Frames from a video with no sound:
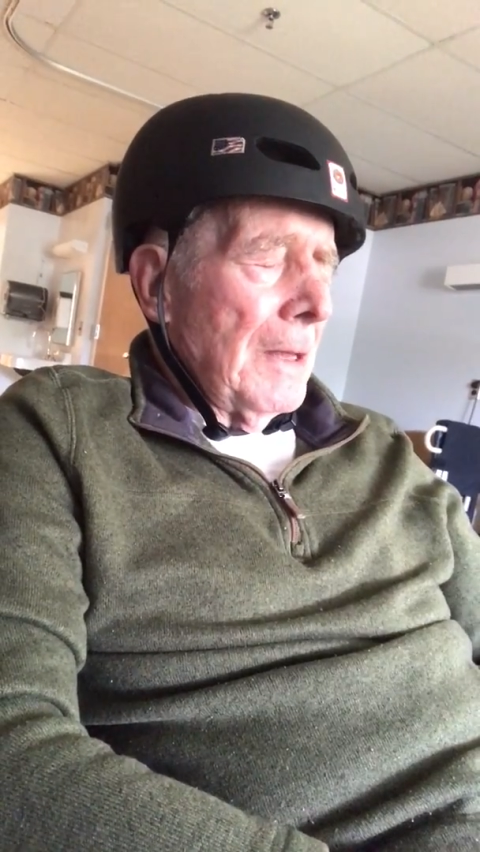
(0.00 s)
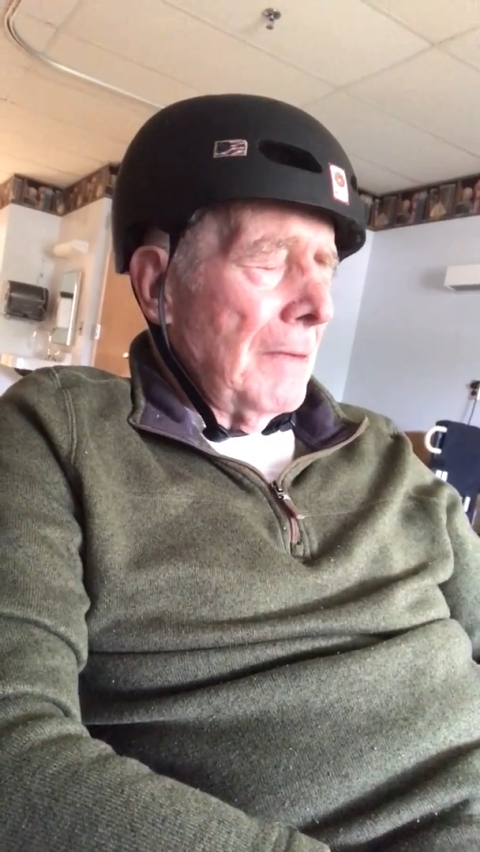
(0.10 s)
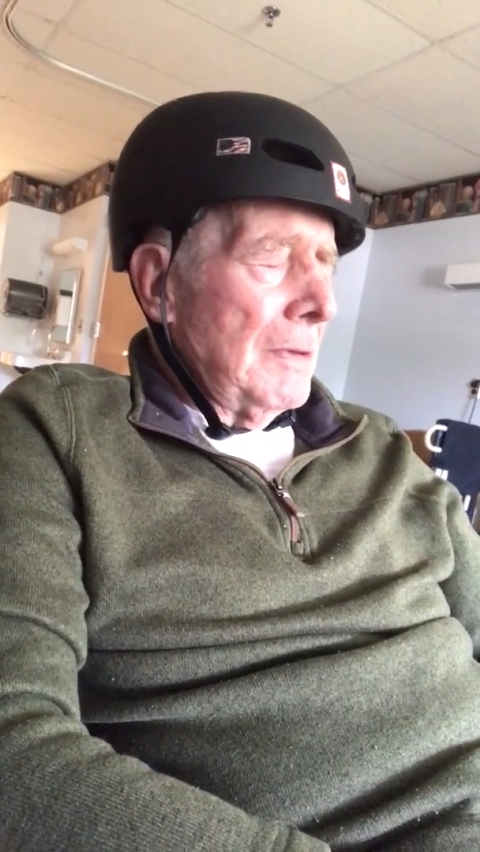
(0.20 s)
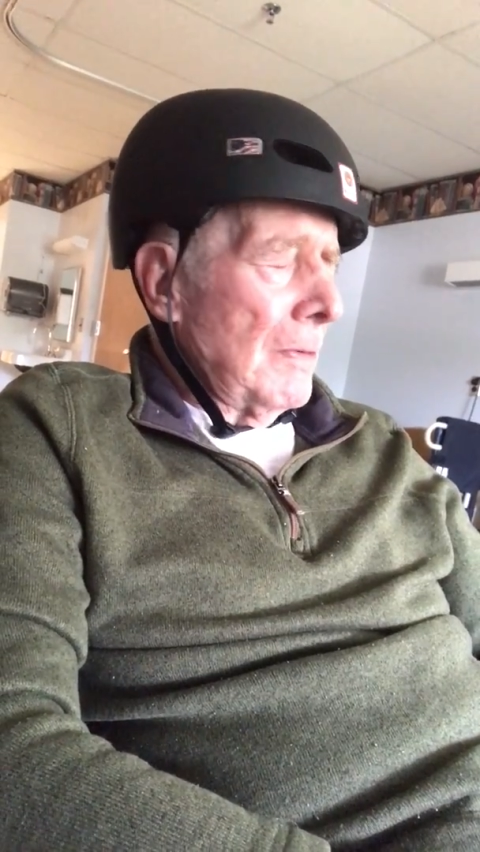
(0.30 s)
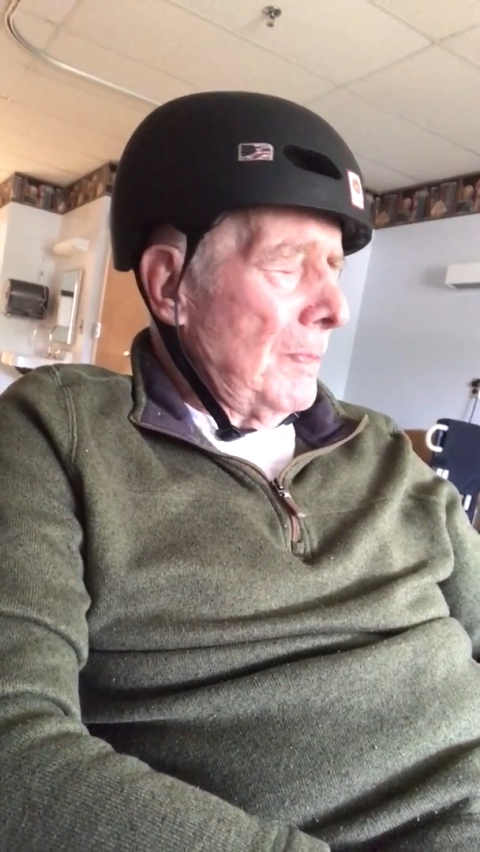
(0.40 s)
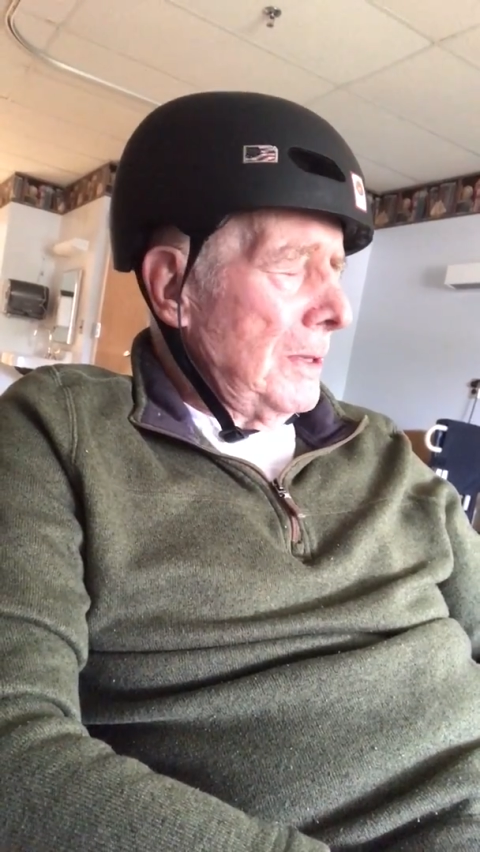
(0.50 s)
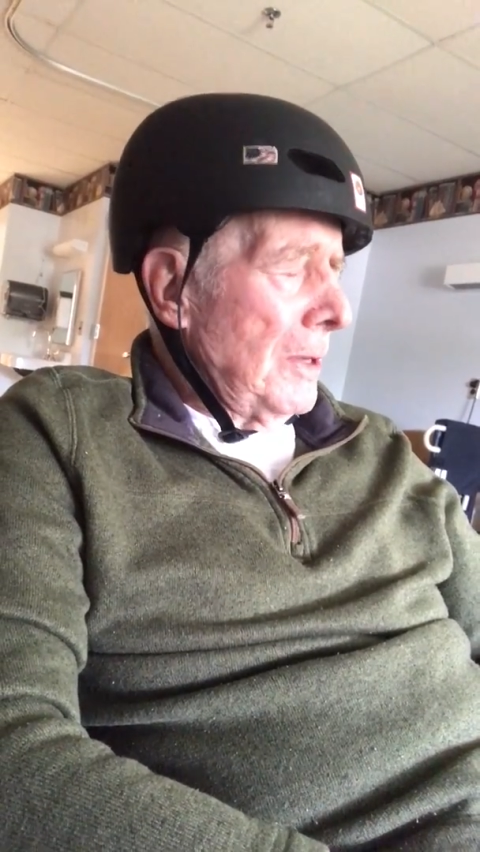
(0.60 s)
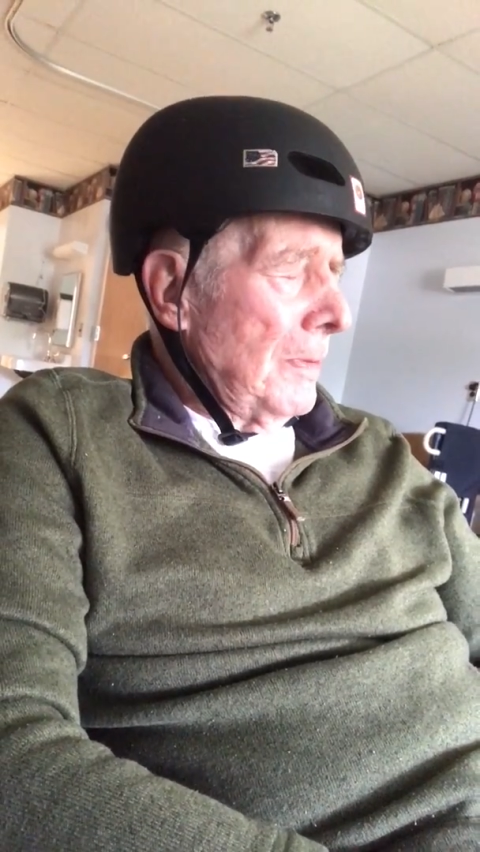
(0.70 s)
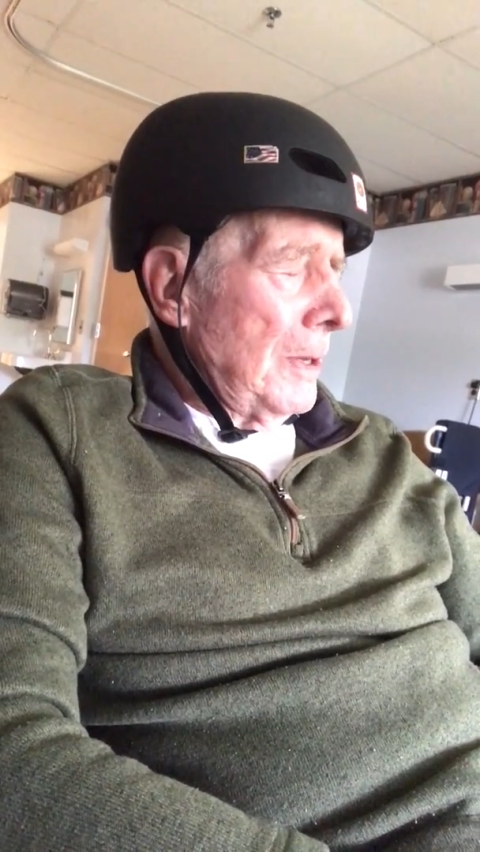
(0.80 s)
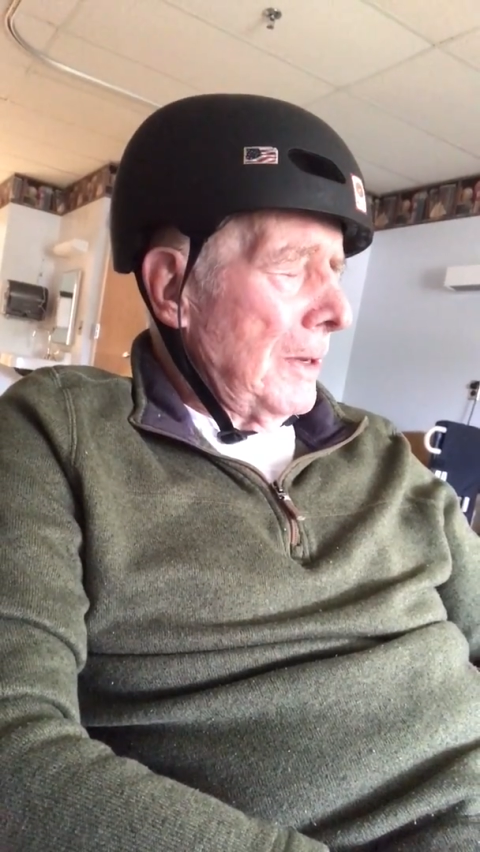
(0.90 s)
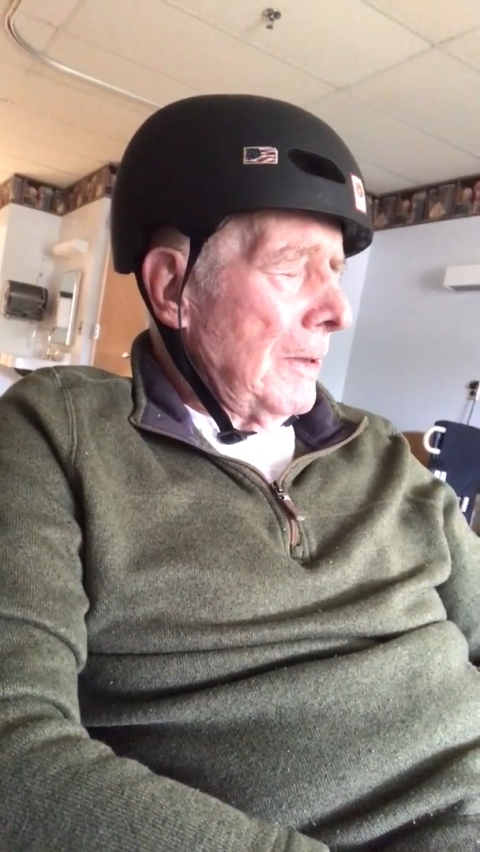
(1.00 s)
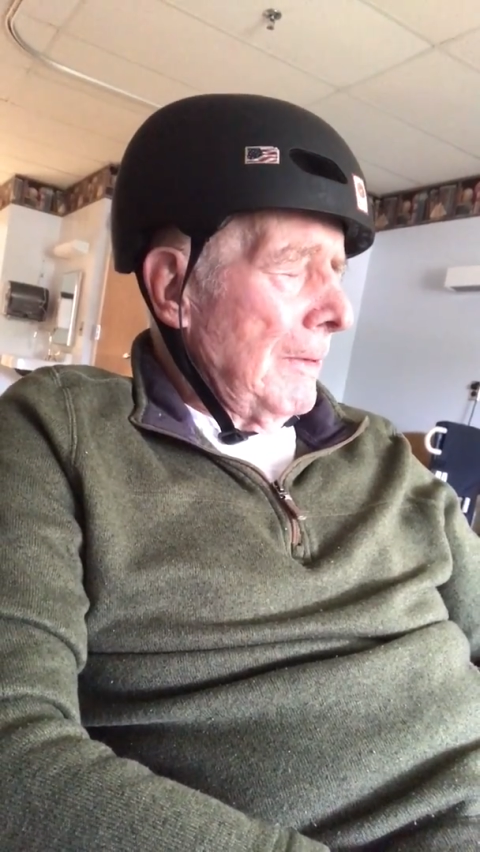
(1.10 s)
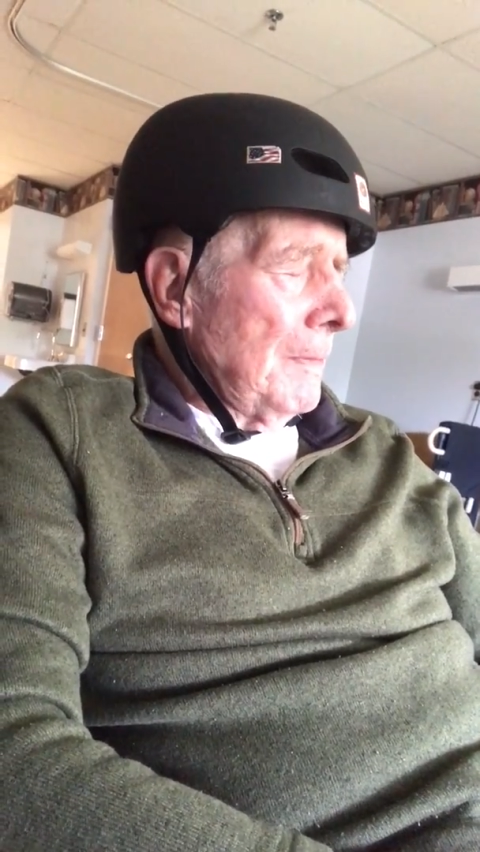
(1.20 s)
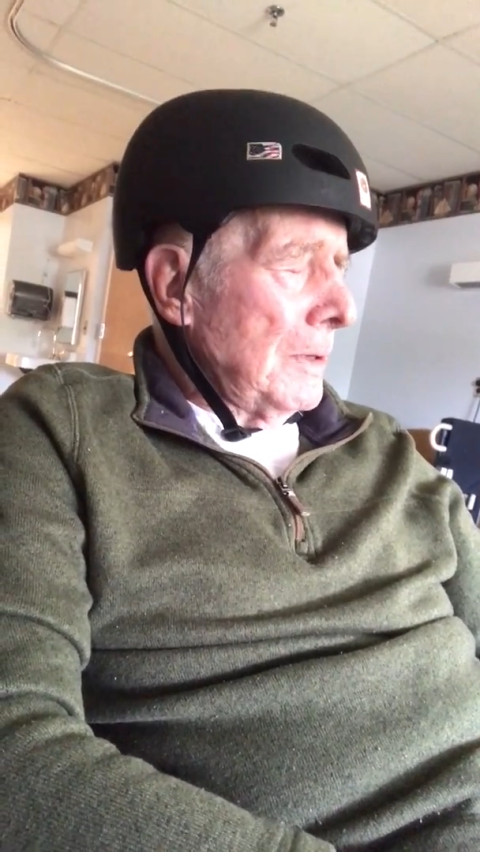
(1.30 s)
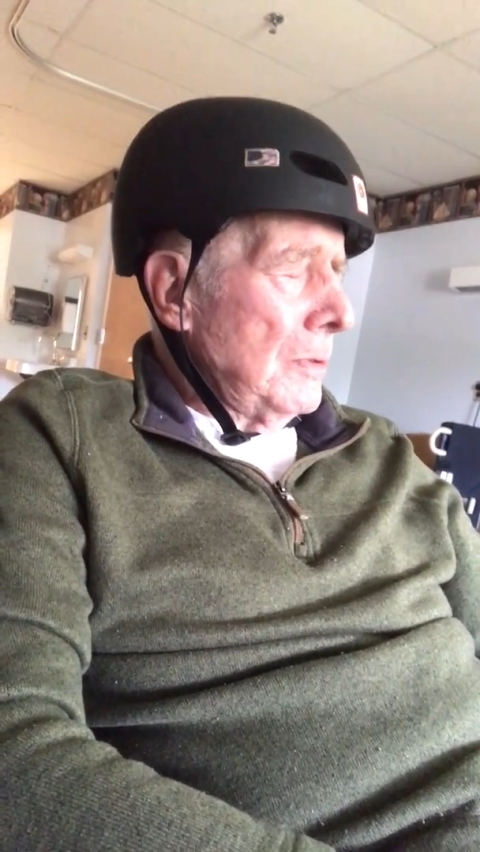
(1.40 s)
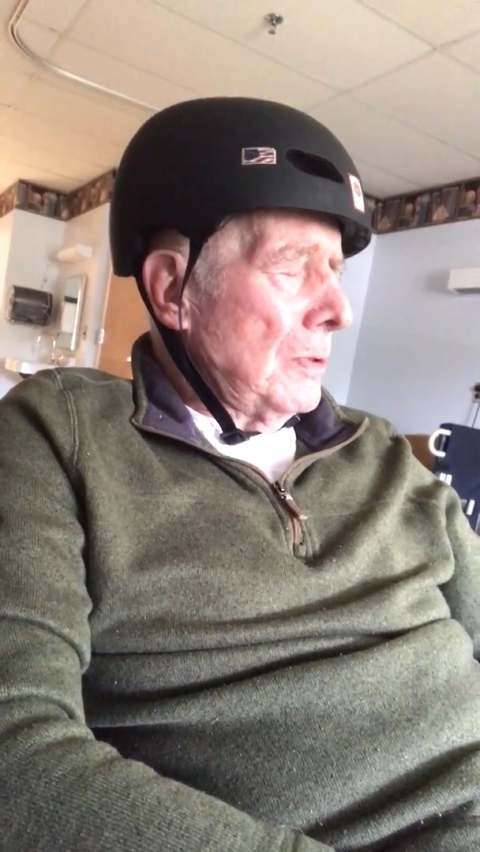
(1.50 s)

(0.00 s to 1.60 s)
I've never been there, but you